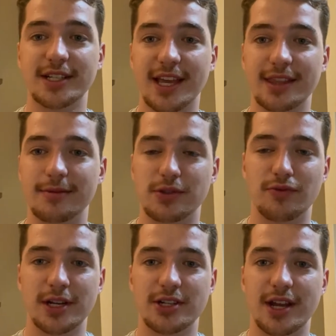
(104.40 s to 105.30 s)
to get them to
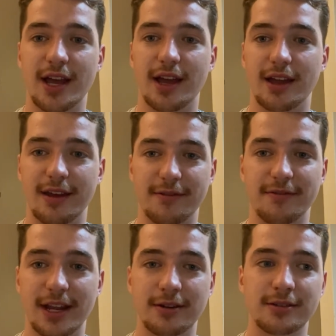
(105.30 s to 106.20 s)
reshare and
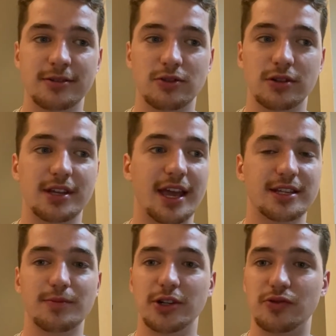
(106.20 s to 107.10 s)
everything else, just to get
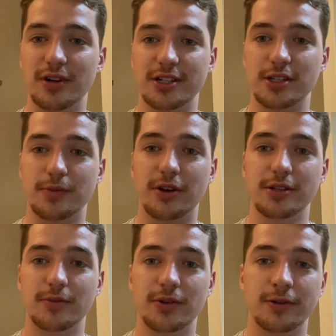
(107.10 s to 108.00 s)
as much reach as
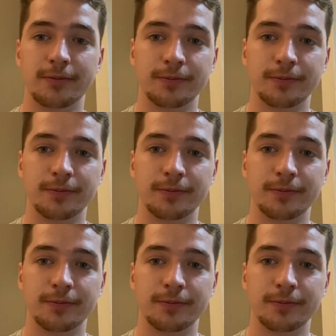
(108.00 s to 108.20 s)
possible.